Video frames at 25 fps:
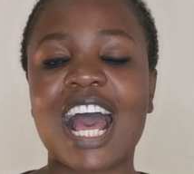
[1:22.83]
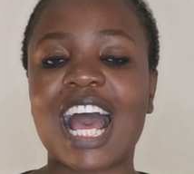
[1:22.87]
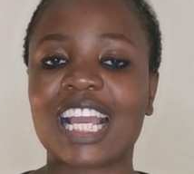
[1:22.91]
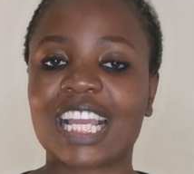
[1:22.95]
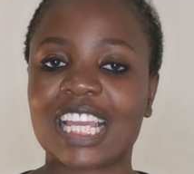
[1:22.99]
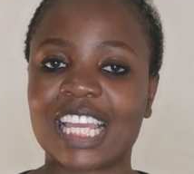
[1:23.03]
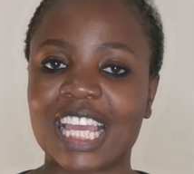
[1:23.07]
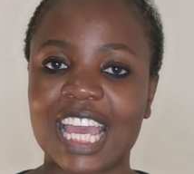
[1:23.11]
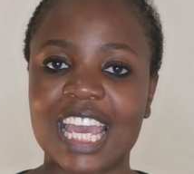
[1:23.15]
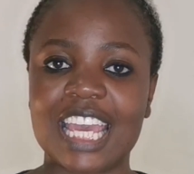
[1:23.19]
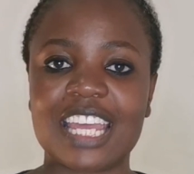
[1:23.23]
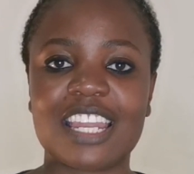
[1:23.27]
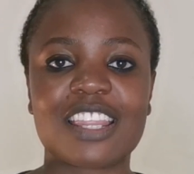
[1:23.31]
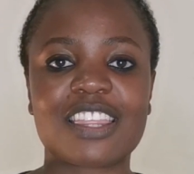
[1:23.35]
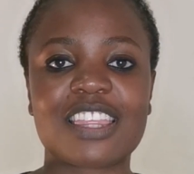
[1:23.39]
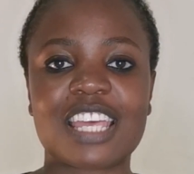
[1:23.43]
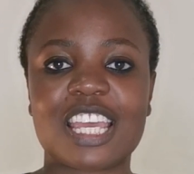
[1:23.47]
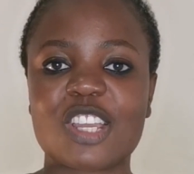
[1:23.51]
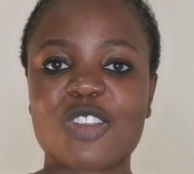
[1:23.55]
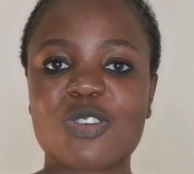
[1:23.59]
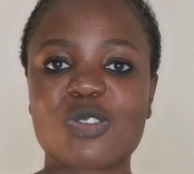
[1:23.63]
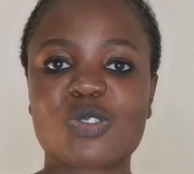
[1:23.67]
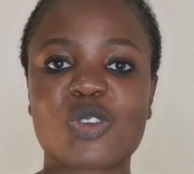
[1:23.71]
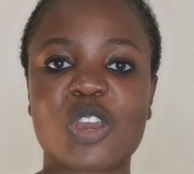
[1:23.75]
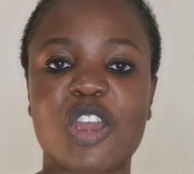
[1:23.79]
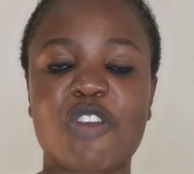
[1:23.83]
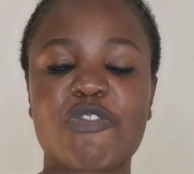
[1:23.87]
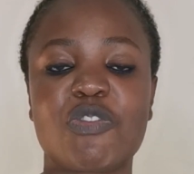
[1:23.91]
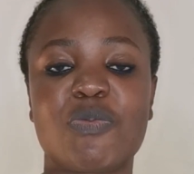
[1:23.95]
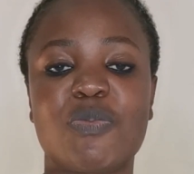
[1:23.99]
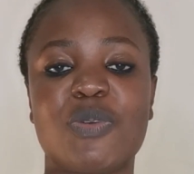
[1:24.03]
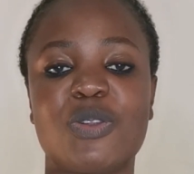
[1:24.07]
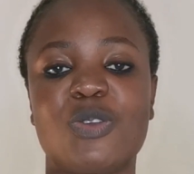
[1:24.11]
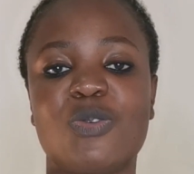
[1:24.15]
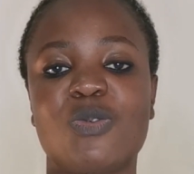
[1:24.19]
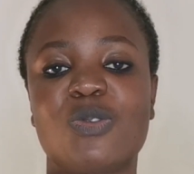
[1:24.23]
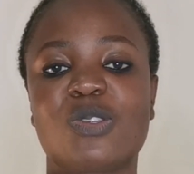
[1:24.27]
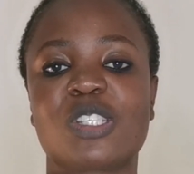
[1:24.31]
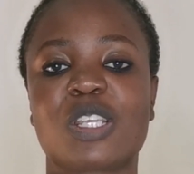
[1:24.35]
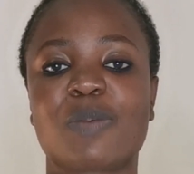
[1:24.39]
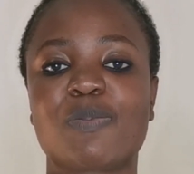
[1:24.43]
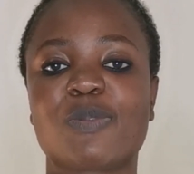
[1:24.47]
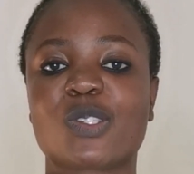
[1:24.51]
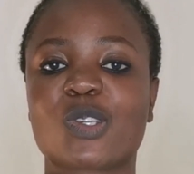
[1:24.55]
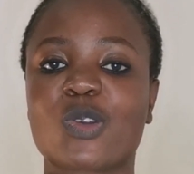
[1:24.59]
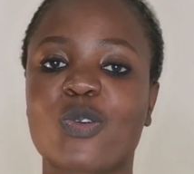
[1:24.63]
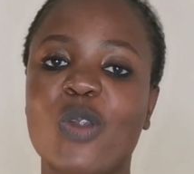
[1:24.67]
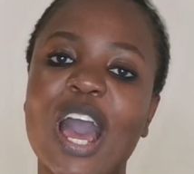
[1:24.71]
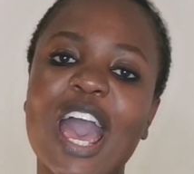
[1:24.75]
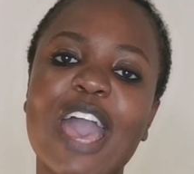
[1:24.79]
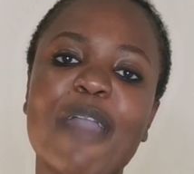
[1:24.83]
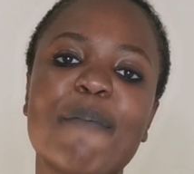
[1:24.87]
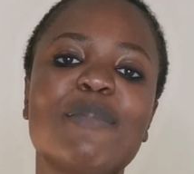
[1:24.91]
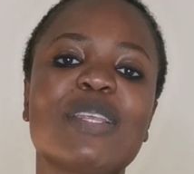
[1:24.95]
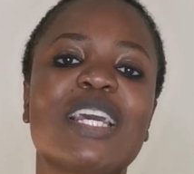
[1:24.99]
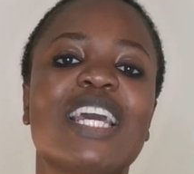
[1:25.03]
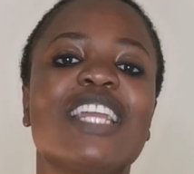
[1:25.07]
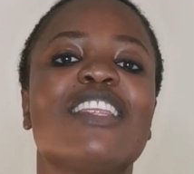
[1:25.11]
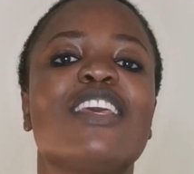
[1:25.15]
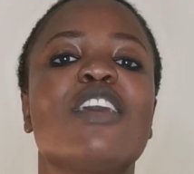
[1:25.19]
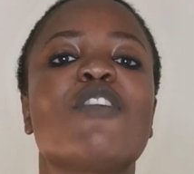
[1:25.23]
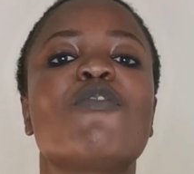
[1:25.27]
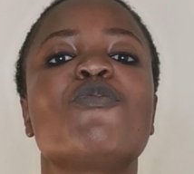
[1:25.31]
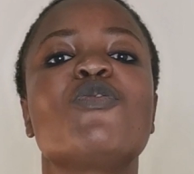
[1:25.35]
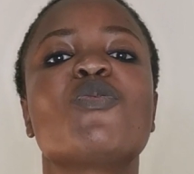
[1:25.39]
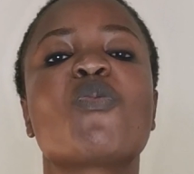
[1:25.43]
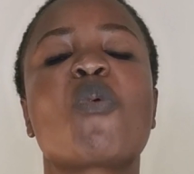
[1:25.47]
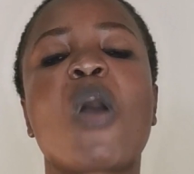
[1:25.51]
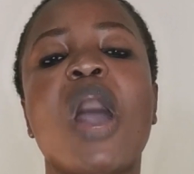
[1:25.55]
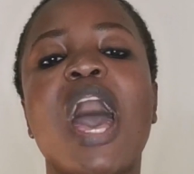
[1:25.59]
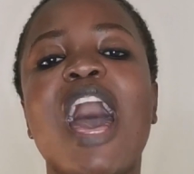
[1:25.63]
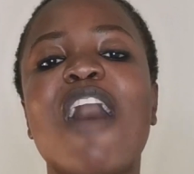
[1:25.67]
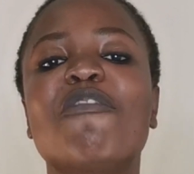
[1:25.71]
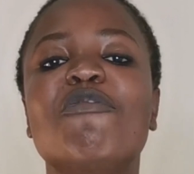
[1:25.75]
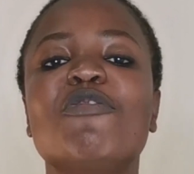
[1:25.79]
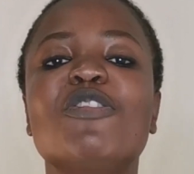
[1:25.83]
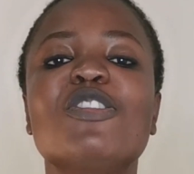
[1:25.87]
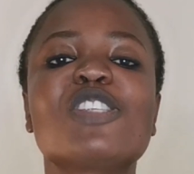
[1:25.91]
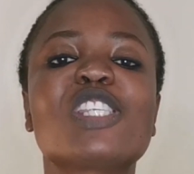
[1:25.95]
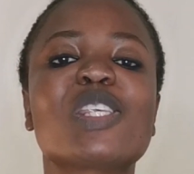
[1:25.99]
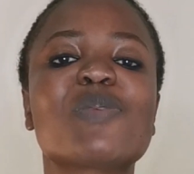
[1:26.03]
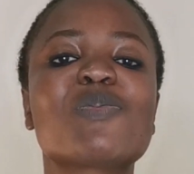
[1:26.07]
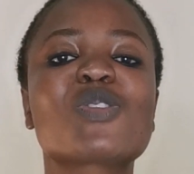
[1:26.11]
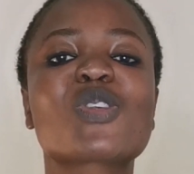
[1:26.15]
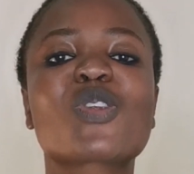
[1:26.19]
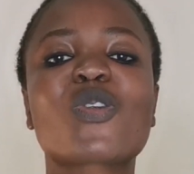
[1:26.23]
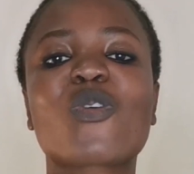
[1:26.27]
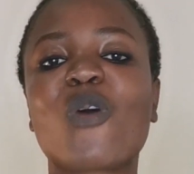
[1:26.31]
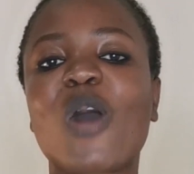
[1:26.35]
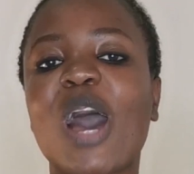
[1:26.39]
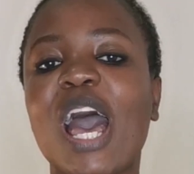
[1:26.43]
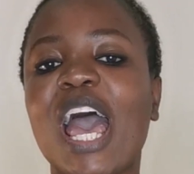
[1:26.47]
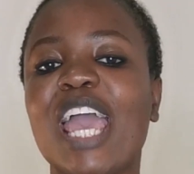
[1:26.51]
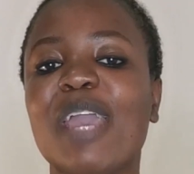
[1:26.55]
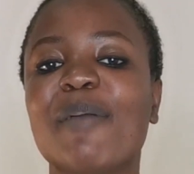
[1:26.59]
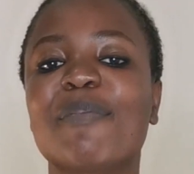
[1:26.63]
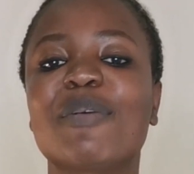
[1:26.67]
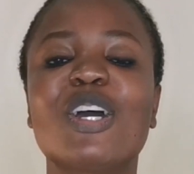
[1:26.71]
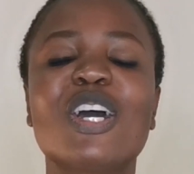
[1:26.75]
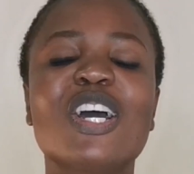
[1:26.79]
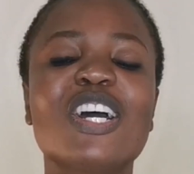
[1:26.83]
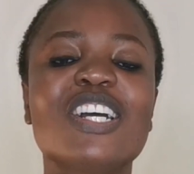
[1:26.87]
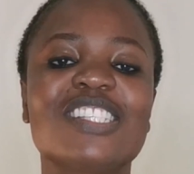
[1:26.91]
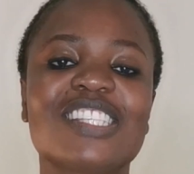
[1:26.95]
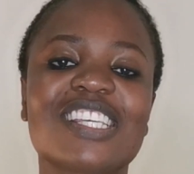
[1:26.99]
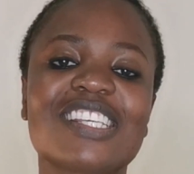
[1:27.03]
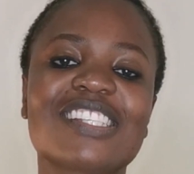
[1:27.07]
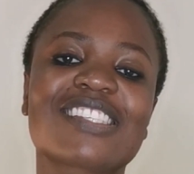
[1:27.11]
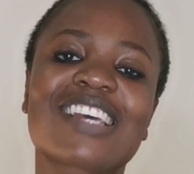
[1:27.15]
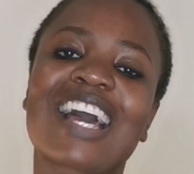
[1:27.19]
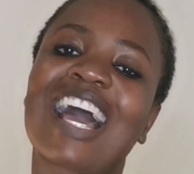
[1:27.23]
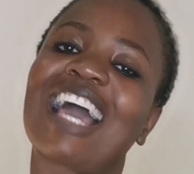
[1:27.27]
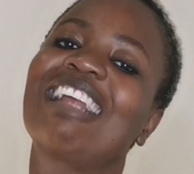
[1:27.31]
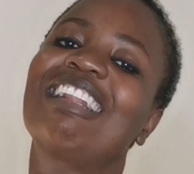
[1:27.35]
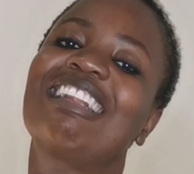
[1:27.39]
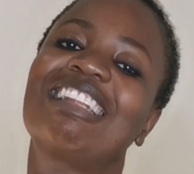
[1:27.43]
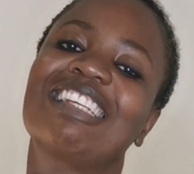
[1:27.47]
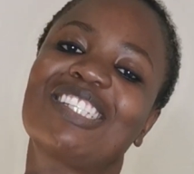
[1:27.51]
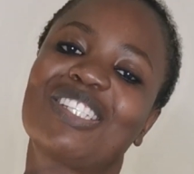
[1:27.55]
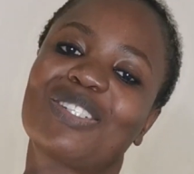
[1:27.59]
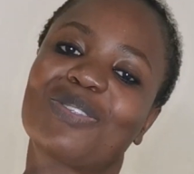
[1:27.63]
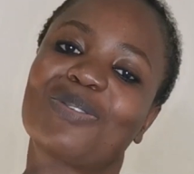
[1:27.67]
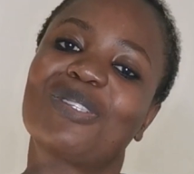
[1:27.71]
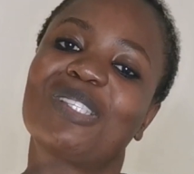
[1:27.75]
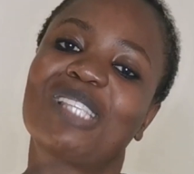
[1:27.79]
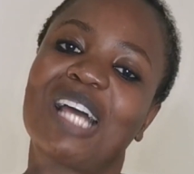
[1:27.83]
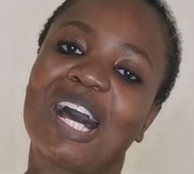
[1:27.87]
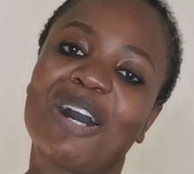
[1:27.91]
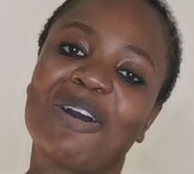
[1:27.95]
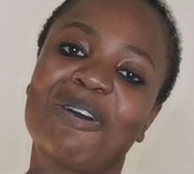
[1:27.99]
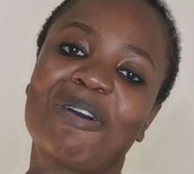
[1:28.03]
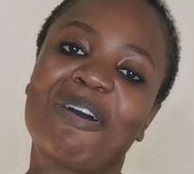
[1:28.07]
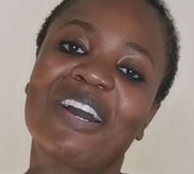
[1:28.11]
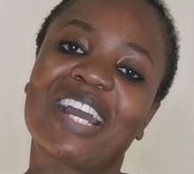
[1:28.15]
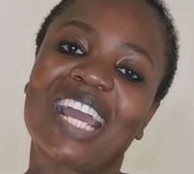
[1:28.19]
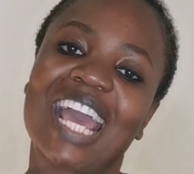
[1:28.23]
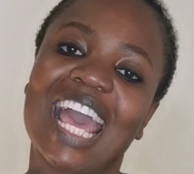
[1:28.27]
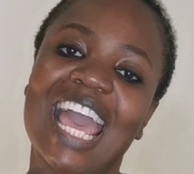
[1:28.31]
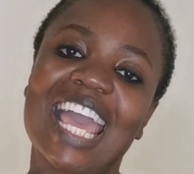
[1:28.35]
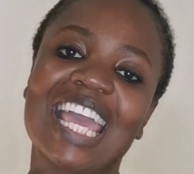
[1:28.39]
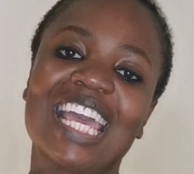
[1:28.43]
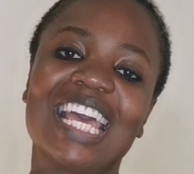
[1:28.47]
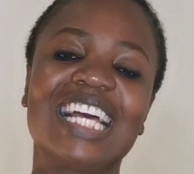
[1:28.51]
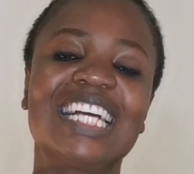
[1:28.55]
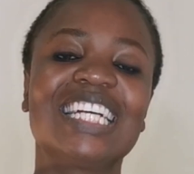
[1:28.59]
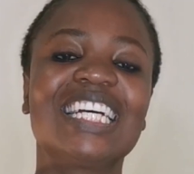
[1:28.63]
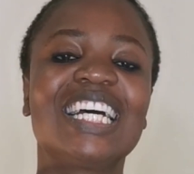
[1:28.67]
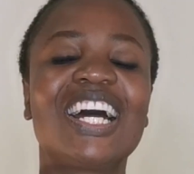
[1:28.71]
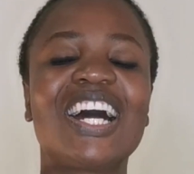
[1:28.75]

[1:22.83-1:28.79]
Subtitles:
Again, thank you to everybody who subscribed, and if you haven't subscribed, just kindly do so, okay?